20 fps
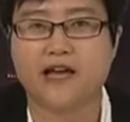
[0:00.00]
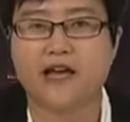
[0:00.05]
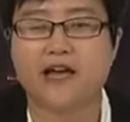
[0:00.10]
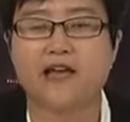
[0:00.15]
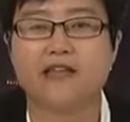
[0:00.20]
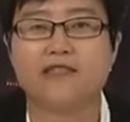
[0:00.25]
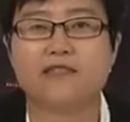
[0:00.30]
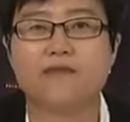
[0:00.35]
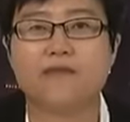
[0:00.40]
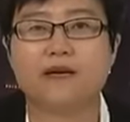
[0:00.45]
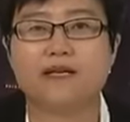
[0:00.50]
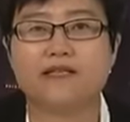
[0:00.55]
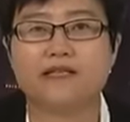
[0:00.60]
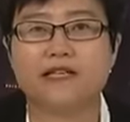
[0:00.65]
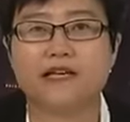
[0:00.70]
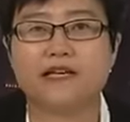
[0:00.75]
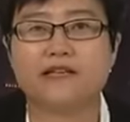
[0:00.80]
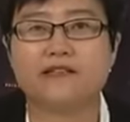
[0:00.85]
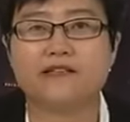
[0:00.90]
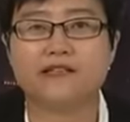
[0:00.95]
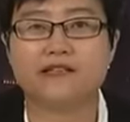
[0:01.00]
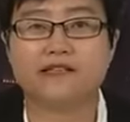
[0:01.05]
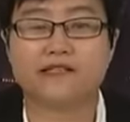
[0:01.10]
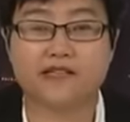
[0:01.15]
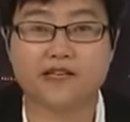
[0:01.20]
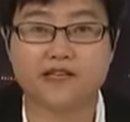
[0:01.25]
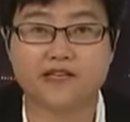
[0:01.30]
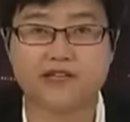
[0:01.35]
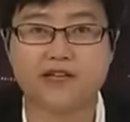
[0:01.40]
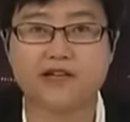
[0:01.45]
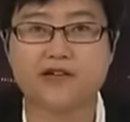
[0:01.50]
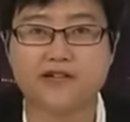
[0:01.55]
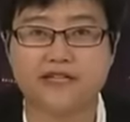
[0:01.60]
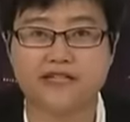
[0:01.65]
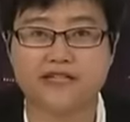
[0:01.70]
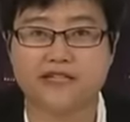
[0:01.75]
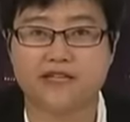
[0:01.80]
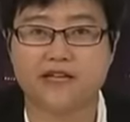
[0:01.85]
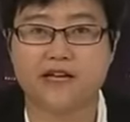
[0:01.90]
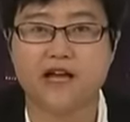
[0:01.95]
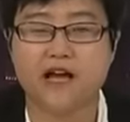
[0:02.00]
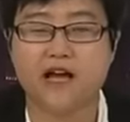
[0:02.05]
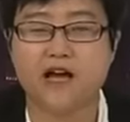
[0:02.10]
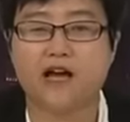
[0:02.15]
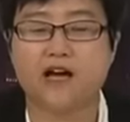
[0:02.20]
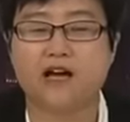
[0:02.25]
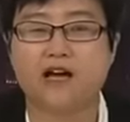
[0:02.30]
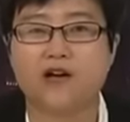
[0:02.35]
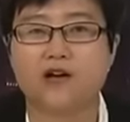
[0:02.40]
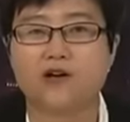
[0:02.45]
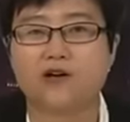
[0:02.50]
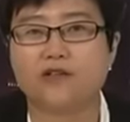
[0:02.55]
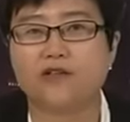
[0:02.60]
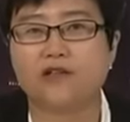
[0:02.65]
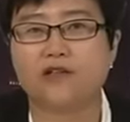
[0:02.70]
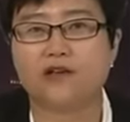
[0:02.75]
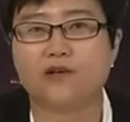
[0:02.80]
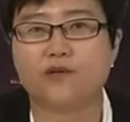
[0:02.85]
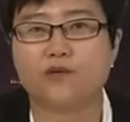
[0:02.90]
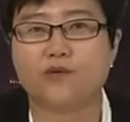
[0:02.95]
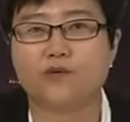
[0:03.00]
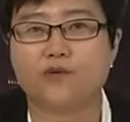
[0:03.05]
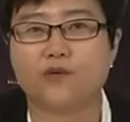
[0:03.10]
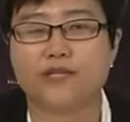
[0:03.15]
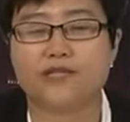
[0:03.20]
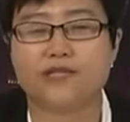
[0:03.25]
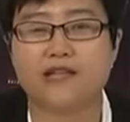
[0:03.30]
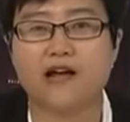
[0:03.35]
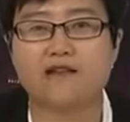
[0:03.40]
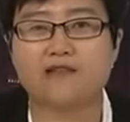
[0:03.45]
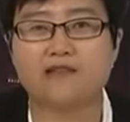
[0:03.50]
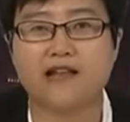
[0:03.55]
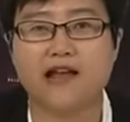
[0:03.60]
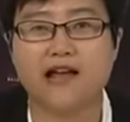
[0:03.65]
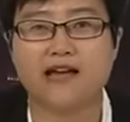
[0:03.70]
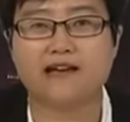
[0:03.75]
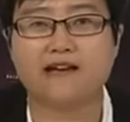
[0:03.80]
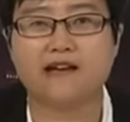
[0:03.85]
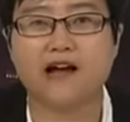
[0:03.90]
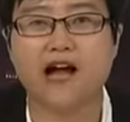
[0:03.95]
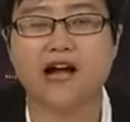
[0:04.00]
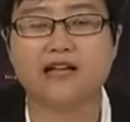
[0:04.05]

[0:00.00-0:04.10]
and maintain the security without like